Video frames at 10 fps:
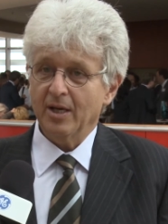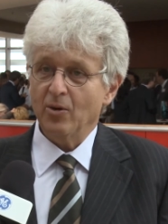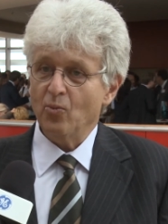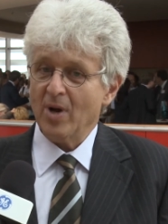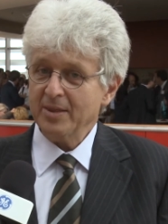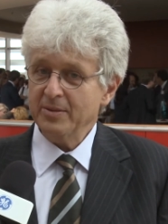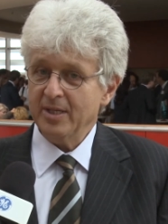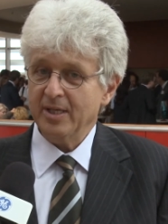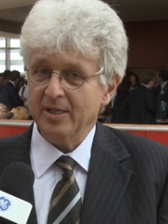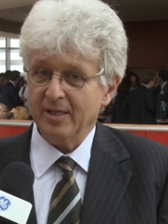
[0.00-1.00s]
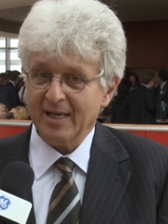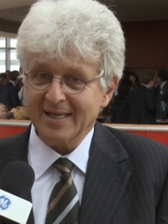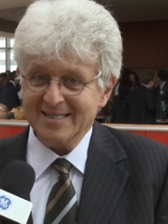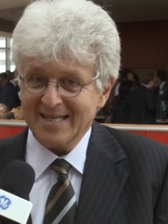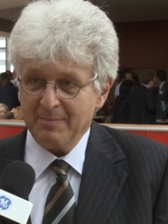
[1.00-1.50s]
One
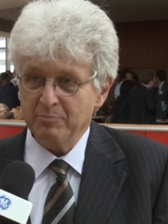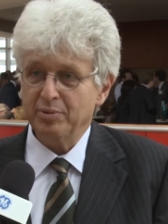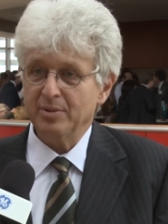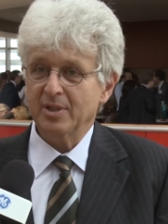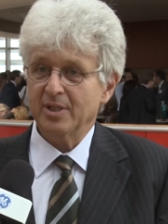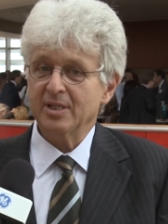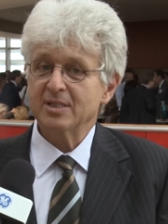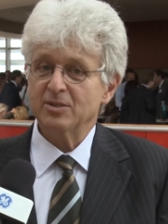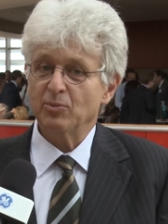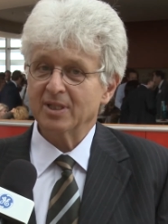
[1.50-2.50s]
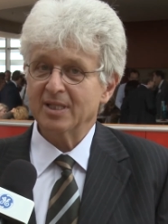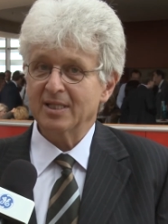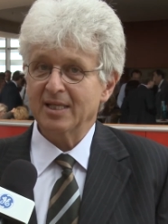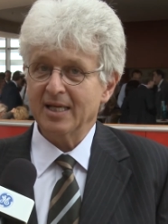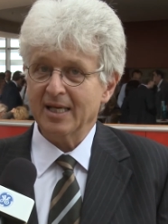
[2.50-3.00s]
example is what
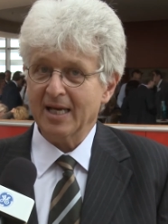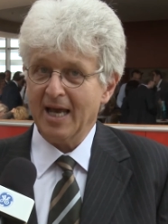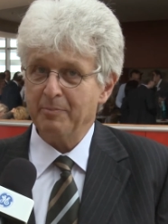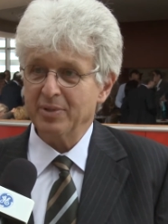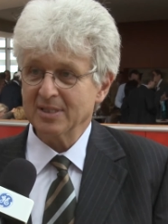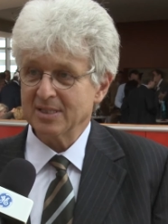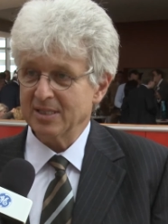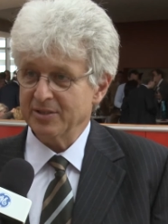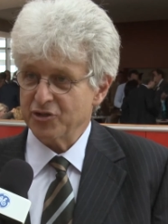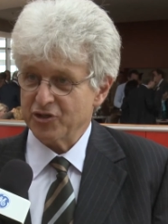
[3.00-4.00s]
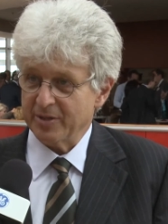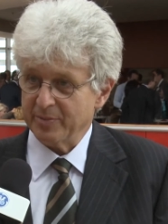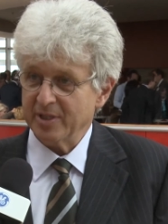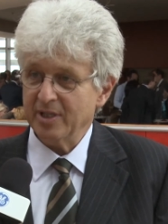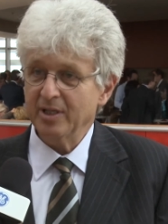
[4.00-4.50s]
happens in
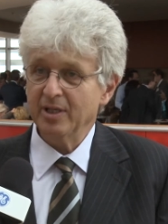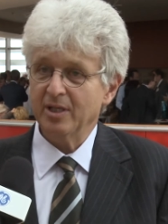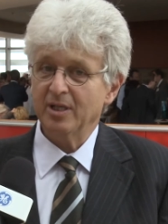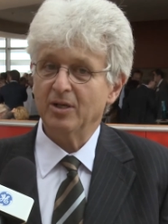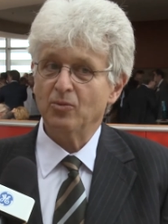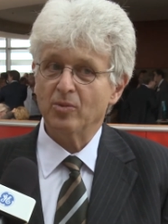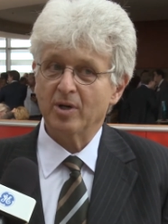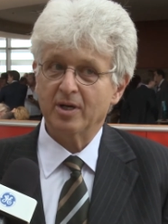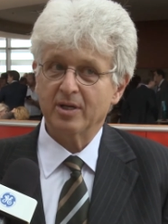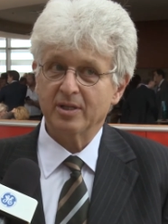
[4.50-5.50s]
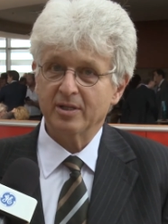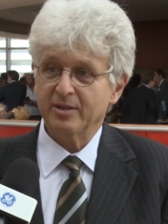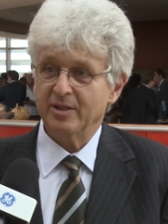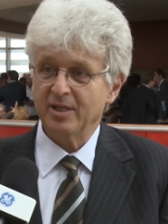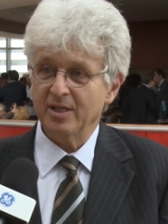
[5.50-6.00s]
Germany, where
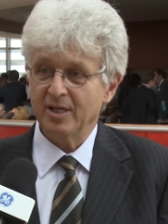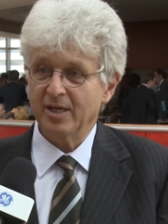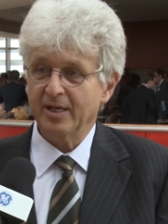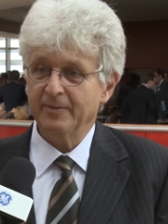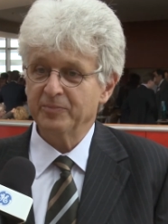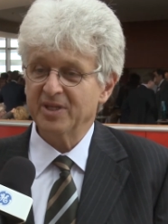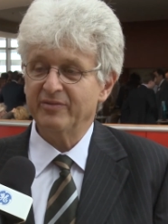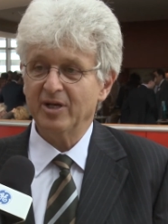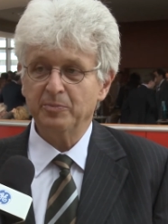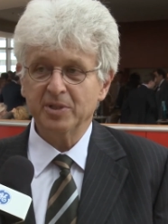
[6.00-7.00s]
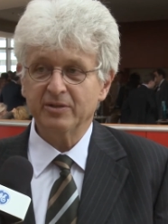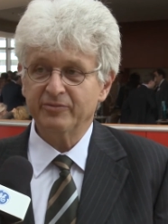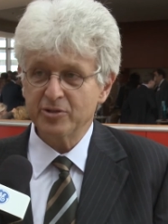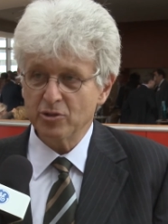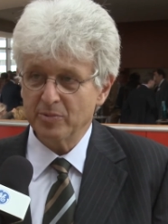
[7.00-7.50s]
the development of
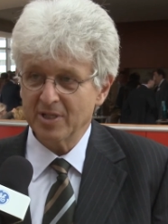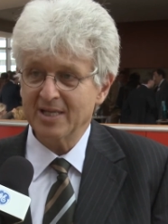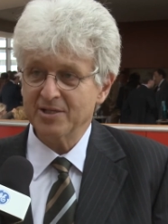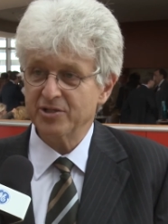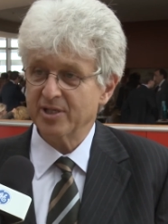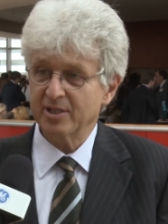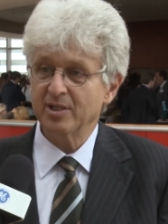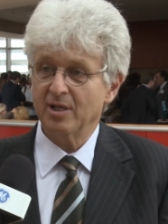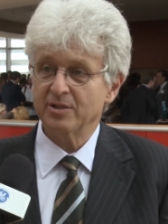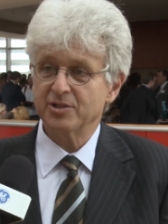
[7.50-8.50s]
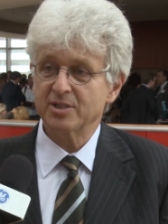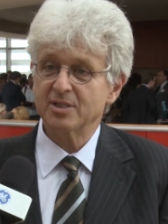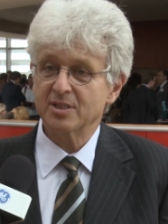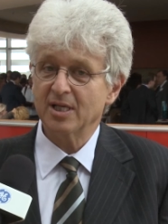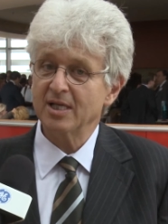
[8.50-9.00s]
renewable energy
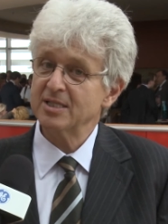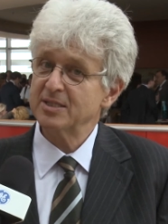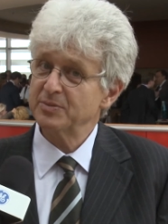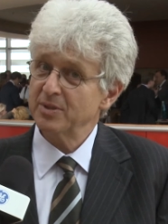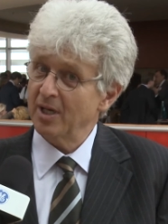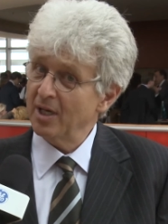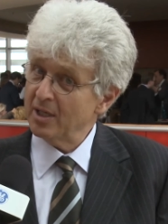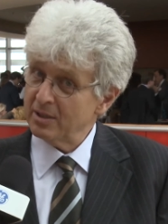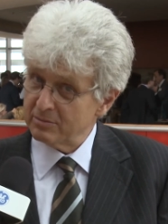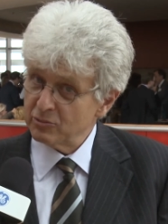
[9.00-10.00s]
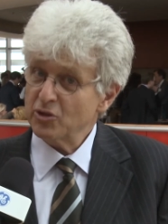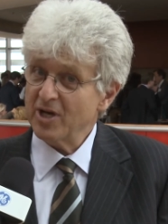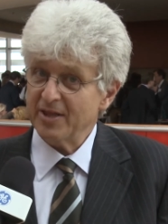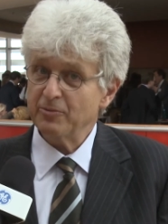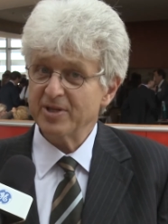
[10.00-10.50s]
technologies is,
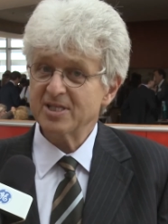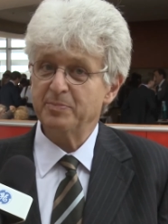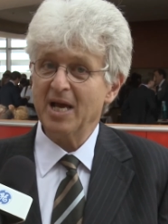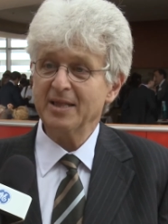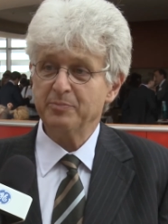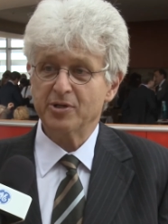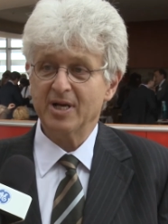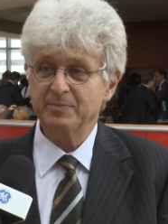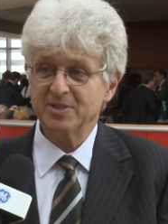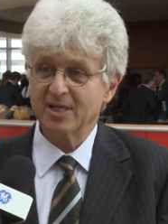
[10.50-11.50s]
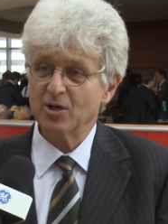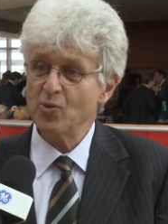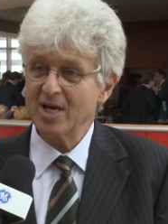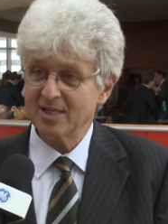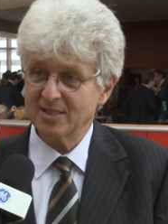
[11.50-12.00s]
together with Spain, perhaps the
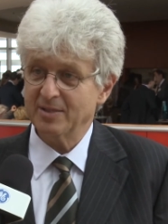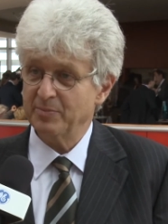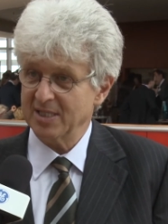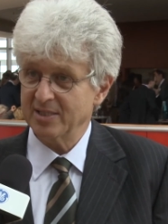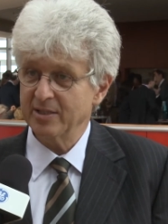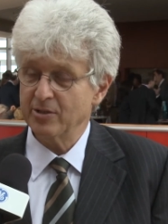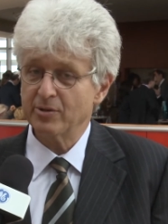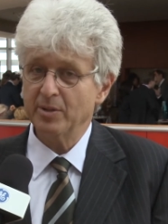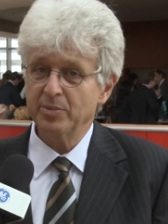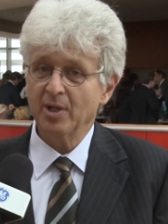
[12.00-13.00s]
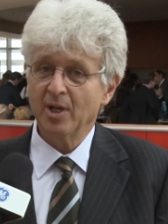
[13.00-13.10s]
quickest, the best in Europe.